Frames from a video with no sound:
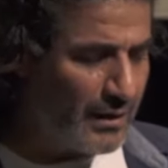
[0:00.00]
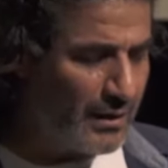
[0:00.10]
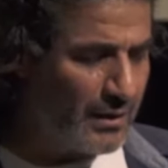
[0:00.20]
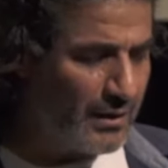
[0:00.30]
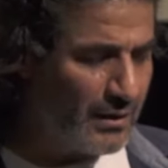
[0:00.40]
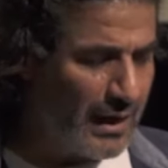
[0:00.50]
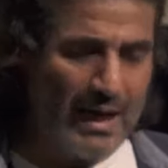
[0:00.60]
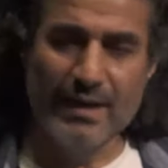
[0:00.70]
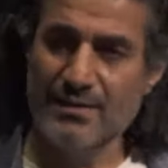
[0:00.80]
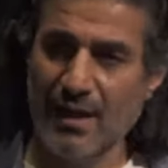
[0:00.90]

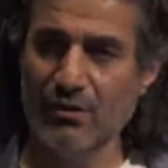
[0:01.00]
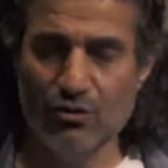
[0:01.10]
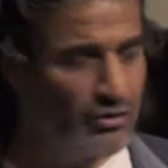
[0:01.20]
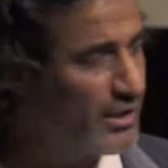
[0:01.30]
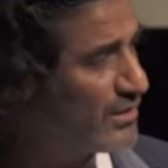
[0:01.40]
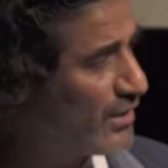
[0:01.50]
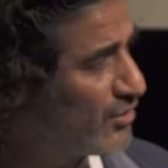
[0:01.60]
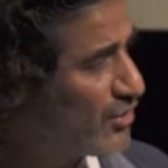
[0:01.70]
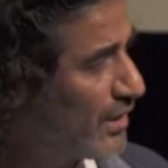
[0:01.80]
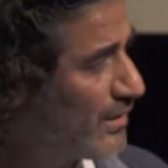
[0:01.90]
I started
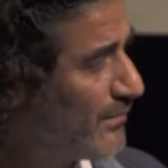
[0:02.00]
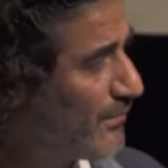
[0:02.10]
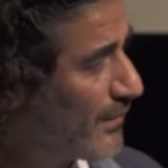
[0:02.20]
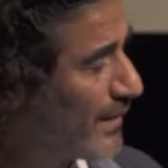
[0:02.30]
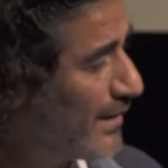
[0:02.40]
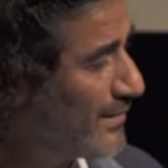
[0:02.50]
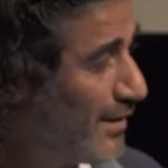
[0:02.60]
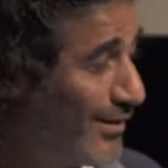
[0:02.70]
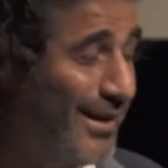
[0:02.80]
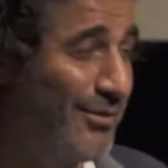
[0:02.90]
researching. They
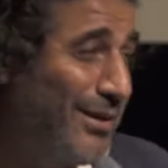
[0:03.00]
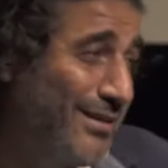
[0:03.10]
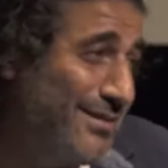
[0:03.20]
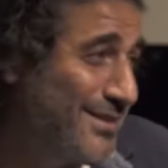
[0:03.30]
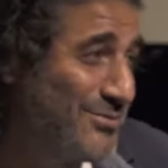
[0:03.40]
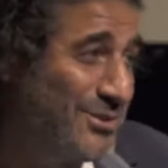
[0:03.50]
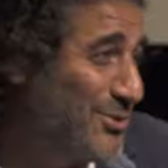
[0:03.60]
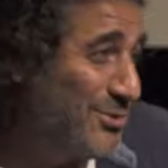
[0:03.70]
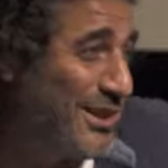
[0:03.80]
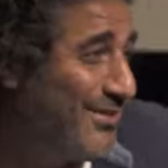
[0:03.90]
say, yeah, well, this we
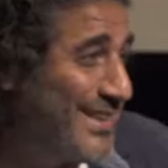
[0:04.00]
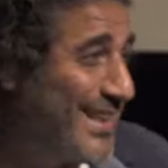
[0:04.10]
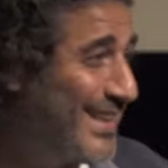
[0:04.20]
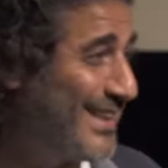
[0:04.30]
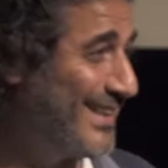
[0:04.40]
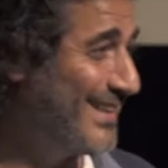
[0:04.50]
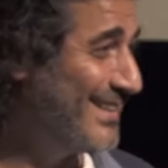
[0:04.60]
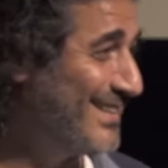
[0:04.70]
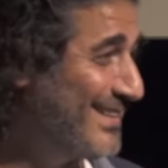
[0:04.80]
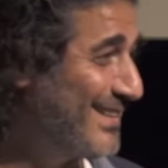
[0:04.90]
do it every day.
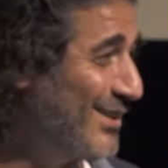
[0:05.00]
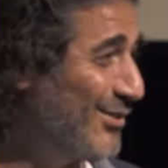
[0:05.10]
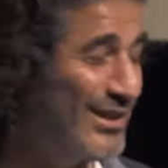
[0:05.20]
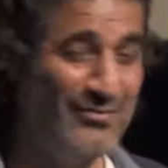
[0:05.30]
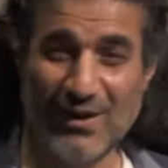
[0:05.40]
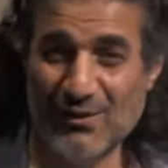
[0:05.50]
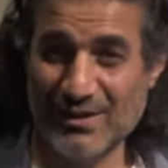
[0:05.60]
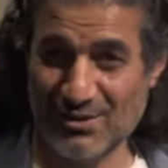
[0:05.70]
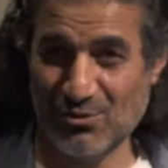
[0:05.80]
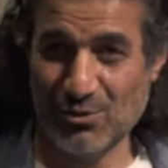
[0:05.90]
I found
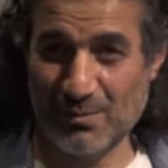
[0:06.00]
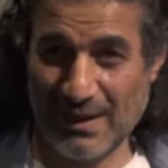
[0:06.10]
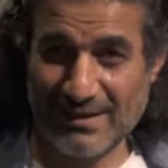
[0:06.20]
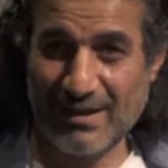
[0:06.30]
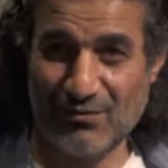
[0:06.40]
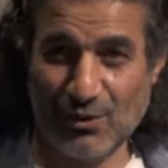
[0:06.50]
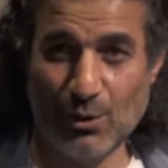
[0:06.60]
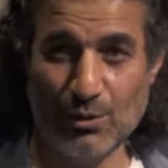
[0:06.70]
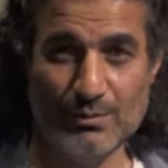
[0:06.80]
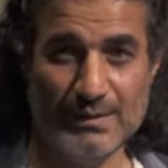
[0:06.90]
this group that I
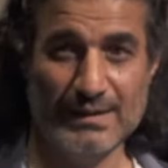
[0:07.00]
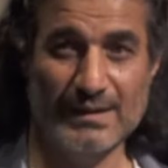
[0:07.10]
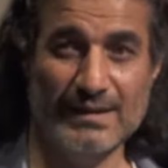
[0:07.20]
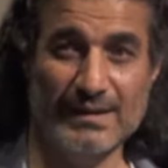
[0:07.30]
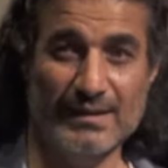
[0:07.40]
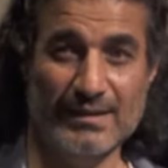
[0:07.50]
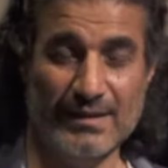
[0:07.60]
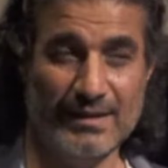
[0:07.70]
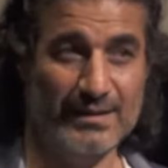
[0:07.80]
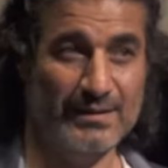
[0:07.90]
follow.
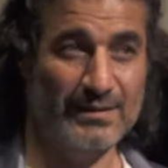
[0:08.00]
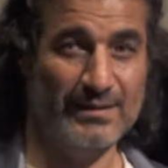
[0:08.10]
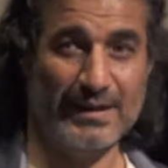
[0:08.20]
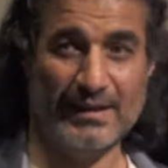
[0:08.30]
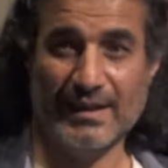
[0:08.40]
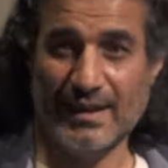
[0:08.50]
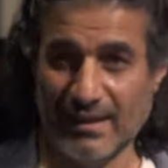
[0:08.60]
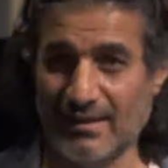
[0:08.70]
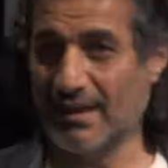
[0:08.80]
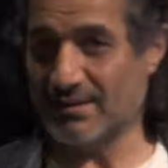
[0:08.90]
And the
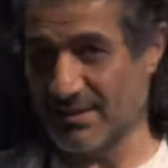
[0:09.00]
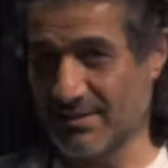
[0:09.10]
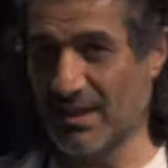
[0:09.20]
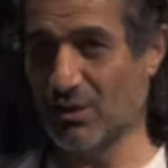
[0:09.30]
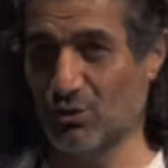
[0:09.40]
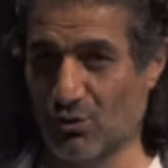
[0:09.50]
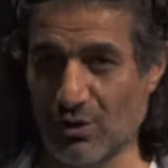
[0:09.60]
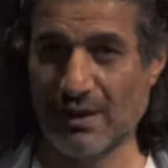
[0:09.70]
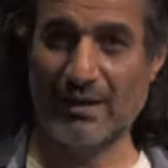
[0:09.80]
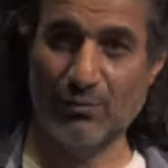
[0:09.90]
kid that he started to
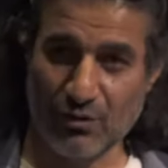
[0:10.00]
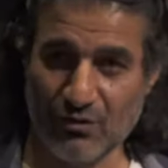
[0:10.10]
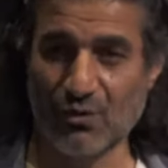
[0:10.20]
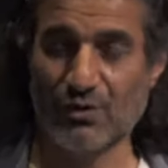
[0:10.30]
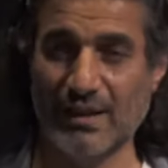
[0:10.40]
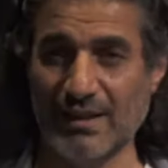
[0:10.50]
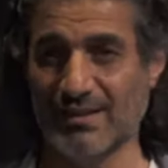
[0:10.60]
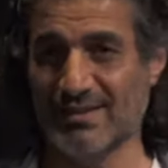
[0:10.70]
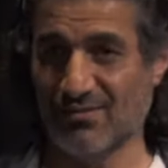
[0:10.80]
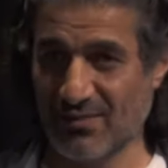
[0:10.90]
talk, I was 14,
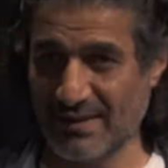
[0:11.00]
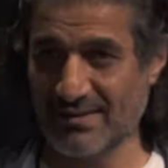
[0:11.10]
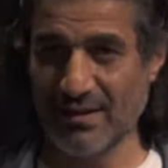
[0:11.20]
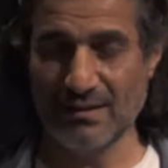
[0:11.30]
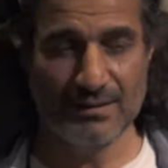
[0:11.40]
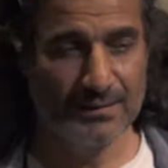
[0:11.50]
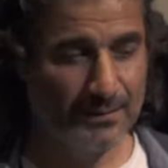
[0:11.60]
he's a Faisal.